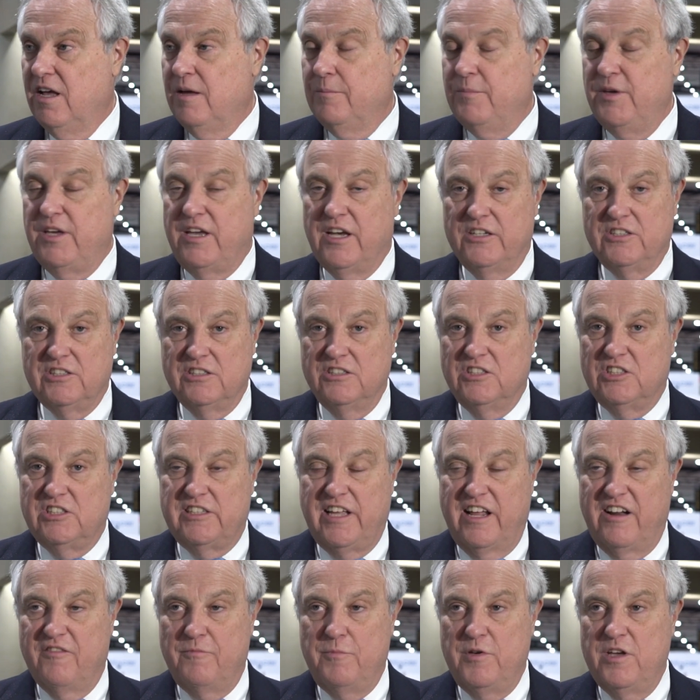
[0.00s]
because
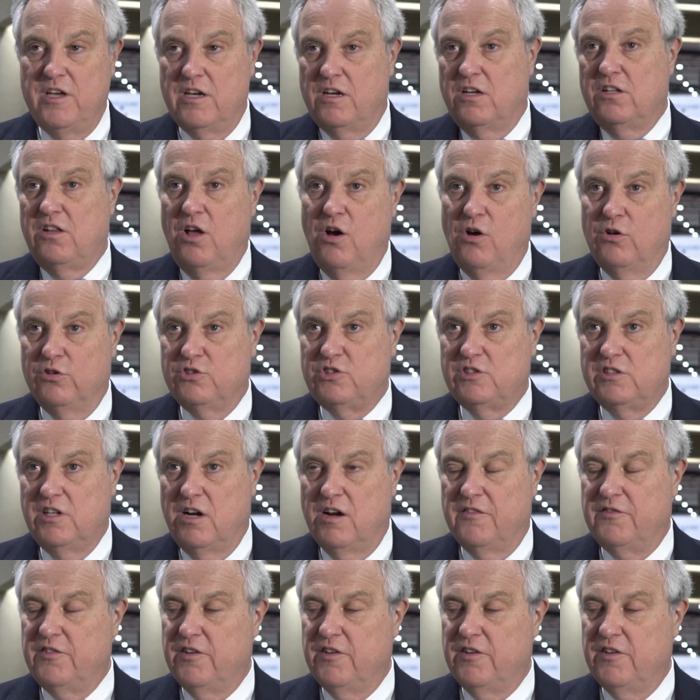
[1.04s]
instead of being close, if